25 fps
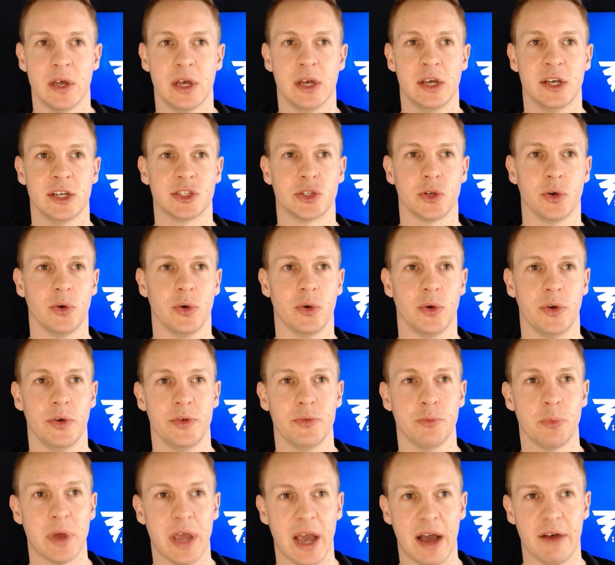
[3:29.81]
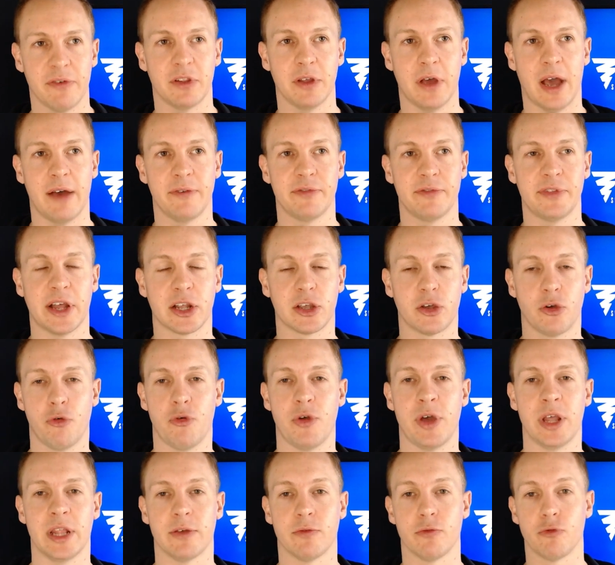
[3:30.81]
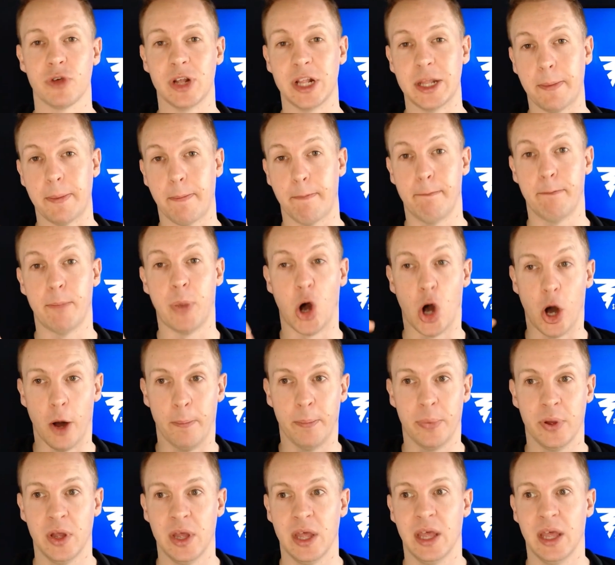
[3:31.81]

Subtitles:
So we have to have that creative really pop.